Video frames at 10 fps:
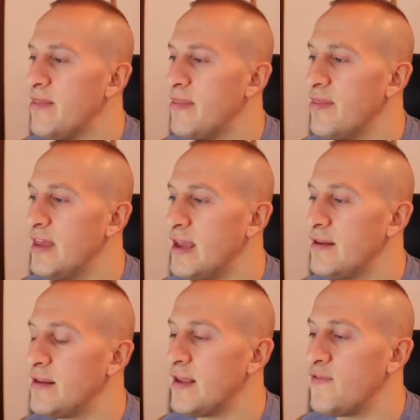
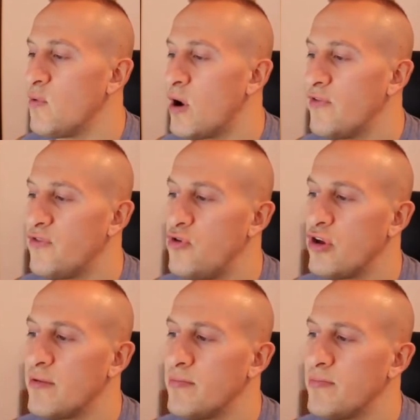Then, if you want to, you
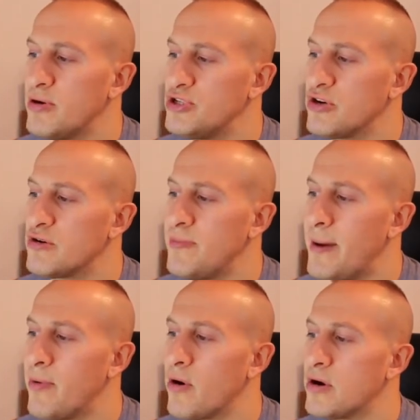can put your
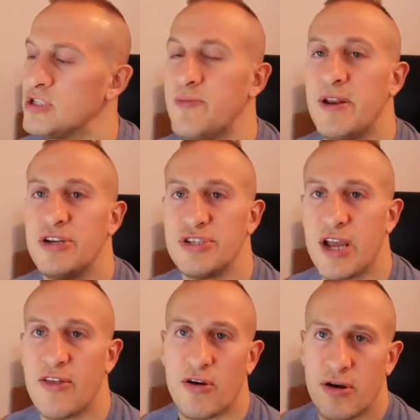pepper and spinach
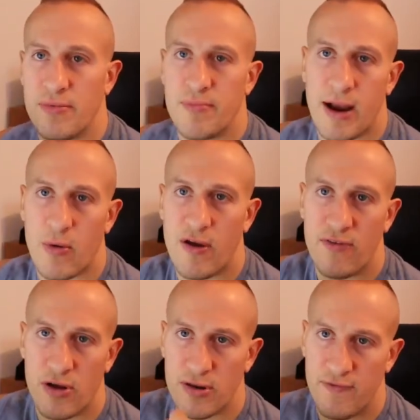together and microwave it
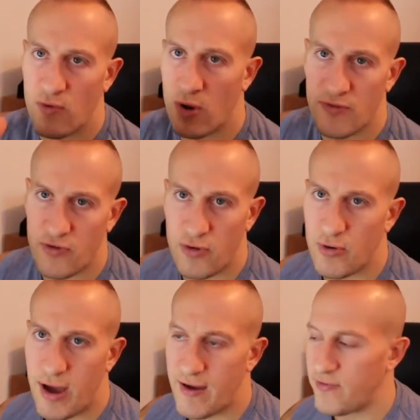on if you want to. You
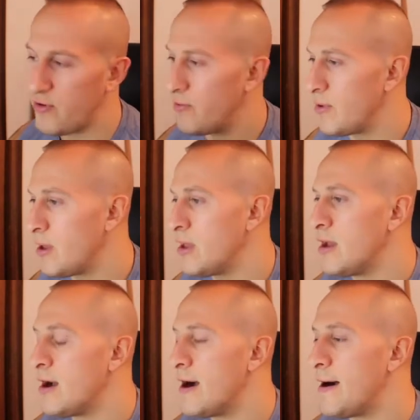don't have to.
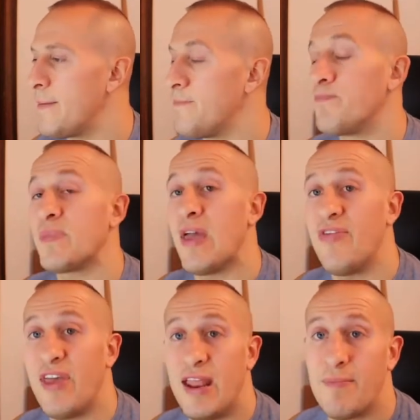And
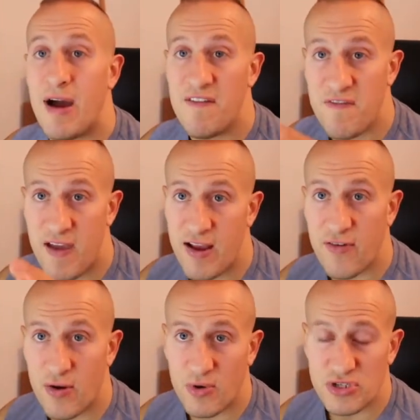then my
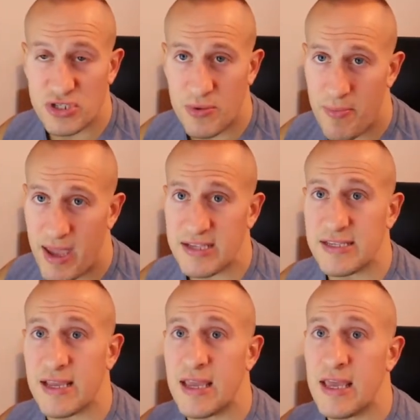favorite, which is
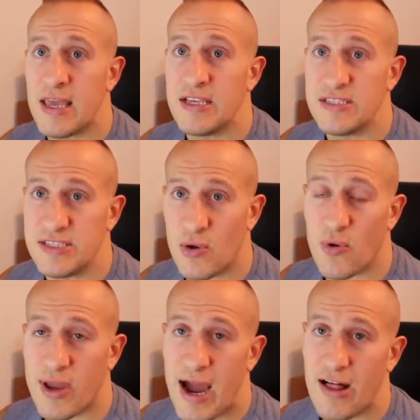amazing,
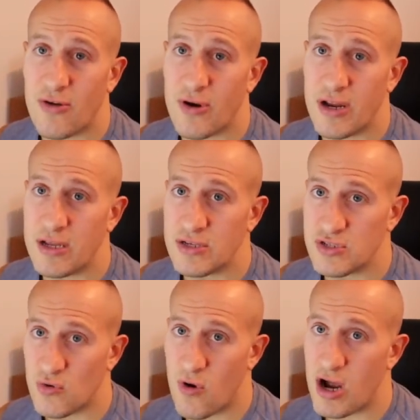0-calorie
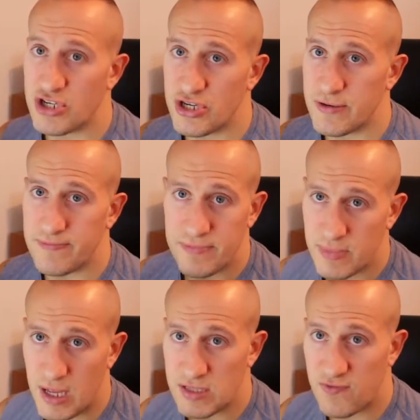sriracha.
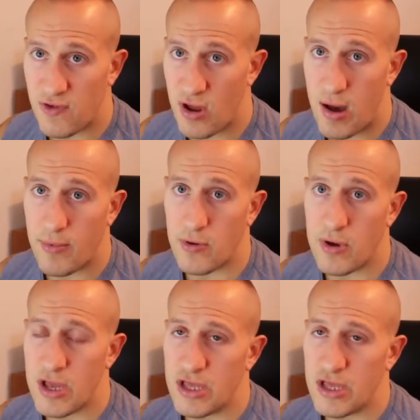It's phenomenal.